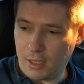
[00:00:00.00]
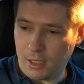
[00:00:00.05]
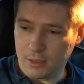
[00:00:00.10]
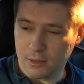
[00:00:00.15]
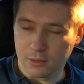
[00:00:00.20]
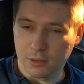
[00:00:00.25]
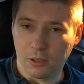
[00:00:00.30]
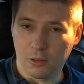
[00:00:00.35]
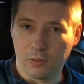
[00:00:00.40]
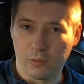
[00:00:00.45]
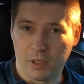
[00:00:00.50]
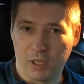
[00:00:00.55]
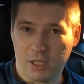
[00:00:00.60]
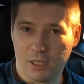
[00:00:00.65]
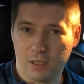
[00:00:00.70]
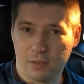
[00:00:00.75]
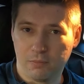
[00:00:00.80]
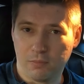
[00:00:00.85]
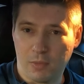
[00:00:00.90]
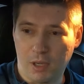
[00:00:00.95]
uh, I don't know
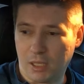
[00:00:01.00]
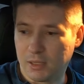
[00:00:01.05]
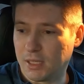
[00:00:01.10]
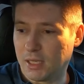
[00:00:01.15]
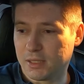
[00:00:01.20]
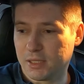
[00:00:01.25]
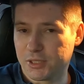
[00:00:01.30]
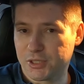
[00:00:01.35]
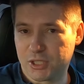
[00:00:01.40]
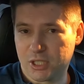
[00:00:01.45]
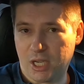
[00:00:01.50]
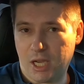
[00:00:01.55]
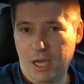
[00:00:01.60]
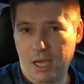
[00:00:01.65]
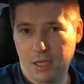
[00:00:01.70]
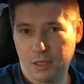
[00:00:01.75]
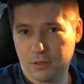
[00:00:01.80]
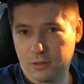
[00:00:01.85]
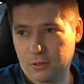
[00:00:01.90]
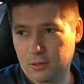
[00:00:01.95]
uh, another
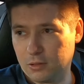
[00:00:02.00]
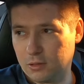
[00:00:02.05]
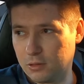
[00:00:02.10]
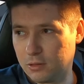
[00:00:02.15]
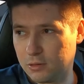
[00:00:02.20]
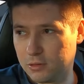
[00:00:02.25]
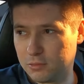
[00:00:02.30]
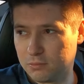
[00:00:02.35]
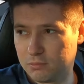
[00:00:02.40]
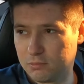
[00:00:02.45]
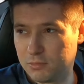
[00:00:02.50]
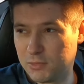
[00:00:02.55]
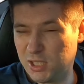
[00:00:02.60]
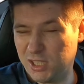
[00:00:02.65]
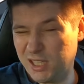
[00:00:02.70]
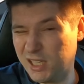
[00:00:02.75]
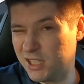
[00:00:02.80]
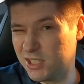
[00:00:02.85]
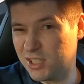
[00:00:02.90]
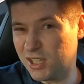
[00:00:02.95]
child or
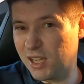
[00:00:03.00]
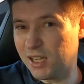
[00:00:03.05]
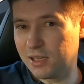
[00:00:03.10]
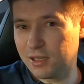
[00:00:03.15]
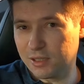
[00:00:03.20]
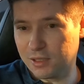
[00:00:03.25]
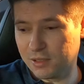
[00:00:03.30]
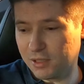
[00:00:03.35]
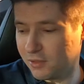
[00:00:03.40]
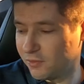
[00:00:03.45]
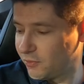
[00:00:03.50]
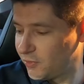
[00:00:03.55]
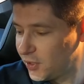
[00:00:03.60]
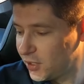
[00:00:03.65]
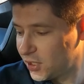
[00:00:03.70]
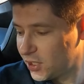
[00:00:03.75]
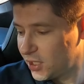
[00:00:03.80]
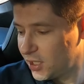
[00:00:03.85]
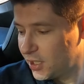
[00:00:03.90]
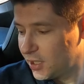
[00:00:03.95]
teenager can fit
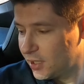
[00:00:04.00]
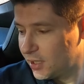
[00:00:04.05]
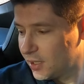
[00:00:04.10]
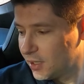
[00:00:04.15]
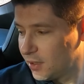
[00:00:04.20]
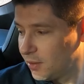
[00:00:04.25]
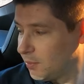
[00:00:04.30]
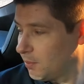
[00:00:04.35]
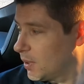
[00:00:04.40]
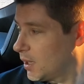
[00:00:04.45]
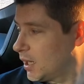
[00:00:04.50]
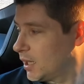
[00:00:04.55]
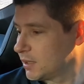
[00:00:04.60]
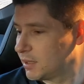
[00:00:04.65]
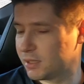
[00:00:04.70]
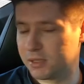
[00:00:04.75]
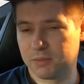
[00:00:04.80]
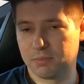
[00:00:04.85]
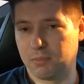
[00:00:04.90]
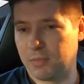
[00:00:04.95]
here, but
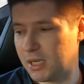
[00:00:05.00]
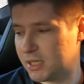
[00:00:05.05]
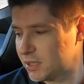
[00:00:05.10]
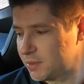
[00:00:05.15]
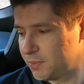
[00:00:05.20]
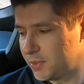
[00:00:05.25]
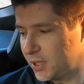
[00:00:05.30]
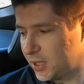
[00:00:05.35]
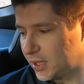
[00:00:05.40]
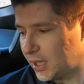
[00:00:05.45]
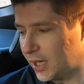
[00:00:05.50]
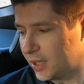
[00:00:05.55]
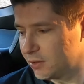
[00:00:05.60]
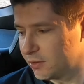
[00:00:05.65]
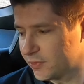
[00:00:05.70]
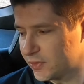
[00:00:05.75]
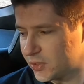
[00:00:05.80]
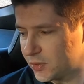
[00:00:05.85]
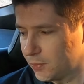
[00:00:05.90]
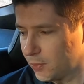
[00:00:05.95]
it must be kind
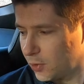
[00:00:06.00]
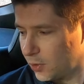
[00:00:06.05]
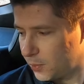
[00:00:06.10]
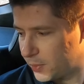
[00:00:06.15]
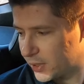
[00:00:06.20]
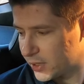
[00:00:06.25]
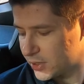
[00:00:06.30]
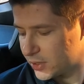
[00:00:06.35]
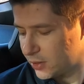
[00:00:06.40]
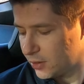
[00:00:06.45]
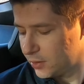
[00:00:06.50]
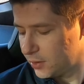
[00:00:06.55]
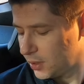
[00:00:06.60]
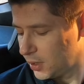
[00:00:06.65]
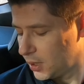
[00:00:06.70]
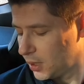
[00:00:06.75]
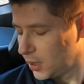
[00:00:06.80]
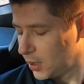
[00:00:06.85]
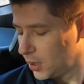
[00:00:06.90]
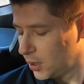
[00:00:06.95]
of small person
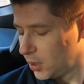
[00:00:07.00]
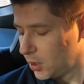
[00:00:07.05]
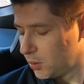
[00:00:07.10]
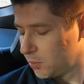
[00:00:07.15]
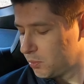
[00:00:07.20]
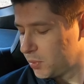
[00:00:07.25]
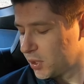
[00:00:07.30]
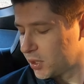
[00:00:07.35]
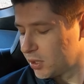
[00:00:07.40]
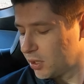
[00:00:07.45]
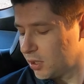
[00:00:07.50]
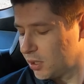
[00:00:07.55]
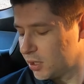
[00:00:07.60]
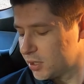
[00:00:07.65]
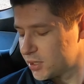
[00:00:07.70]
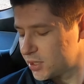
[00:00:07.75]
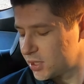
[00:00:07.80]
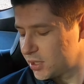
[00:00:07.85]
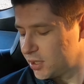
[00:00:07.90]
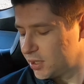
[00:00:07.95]

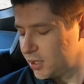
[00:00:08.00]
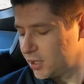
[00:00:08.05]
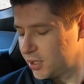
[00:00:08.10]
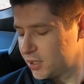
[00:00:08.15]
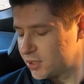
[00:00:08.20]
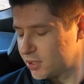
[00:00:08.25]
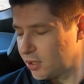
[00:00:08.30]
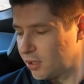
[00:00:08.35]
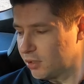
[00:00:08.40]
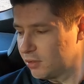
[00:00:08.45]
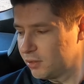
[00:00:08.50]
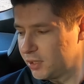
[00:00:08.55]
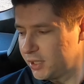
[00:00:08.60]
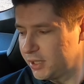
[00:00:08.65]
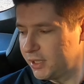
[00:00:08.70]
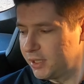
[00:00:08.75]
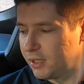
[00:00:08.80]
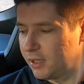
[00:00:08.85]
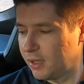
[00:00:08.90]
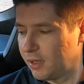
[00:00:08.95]
because it's
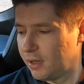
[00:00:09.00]
only